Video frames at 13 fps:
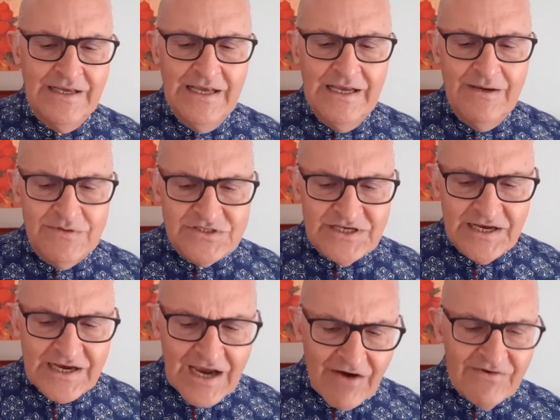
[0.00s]
He was
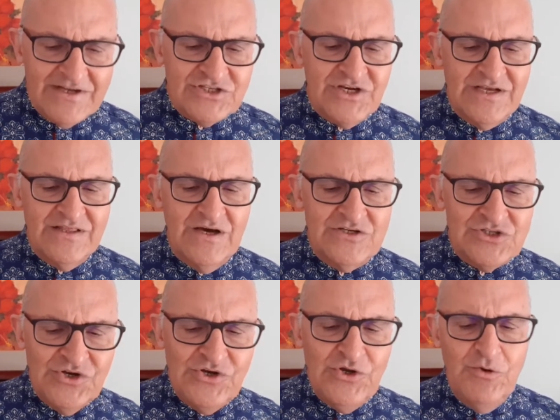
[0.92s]
encouraging those
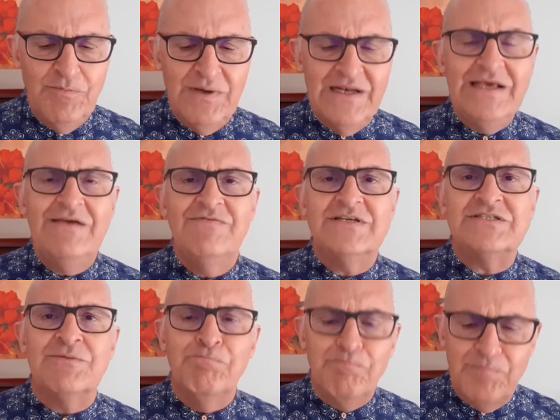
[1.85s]
new believers
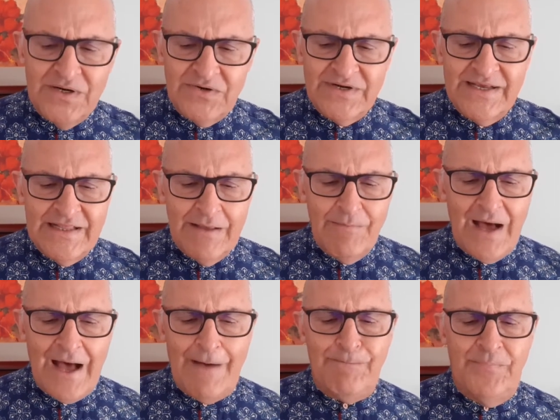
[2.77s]
and building them
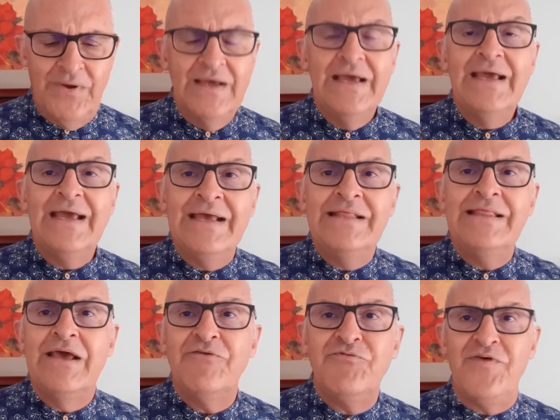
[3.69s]
up in
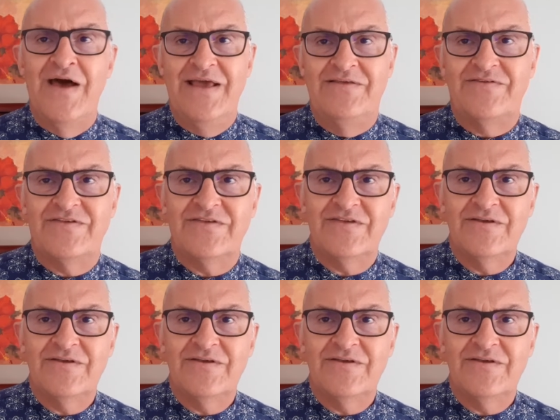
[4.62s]
their faith.